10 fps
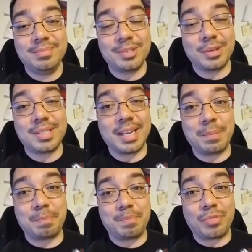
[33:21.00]
So it's
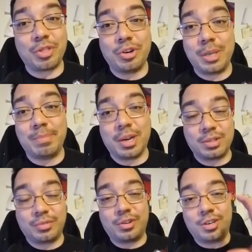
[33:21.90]
like $30
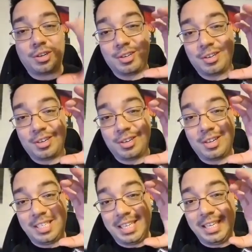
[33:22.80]
for
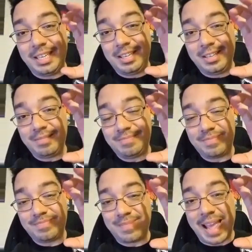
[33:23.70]
a tea
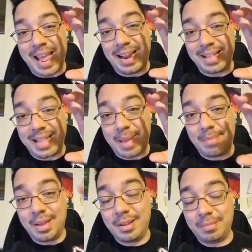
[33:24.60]
can like that
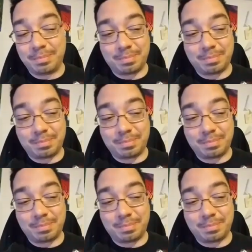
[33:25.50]
big.